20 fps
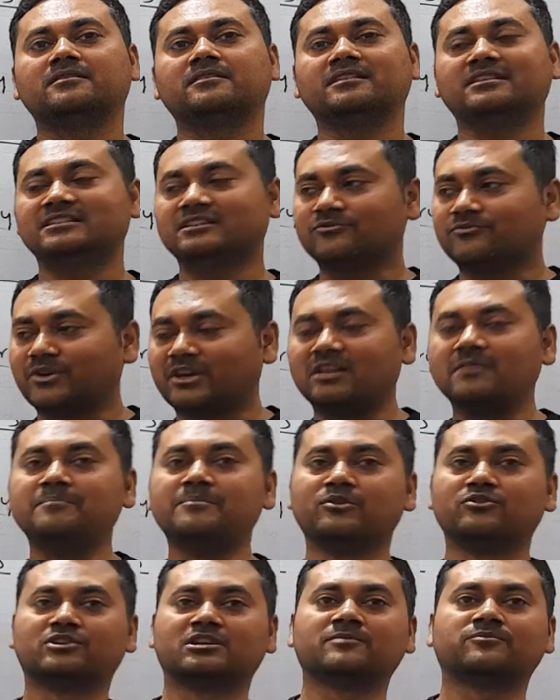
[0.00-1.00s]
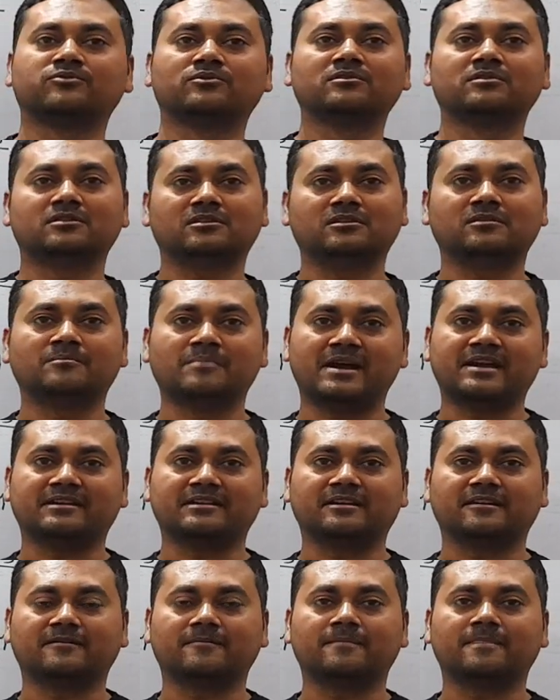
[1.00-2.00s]
in a very beautiful
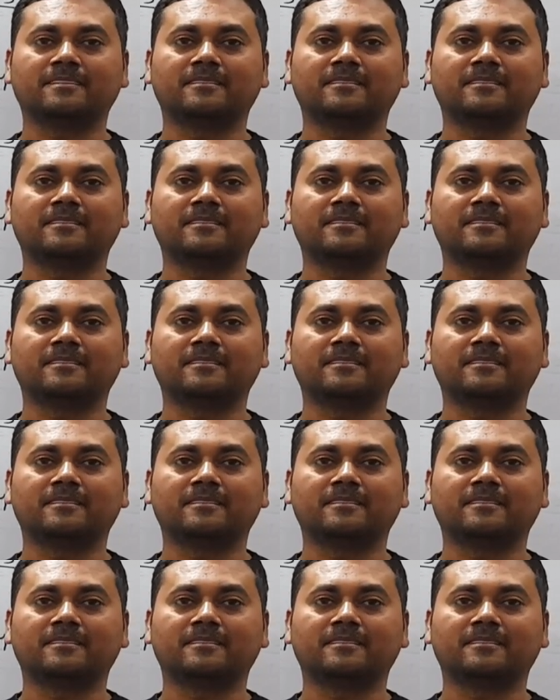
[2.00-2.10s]
manner.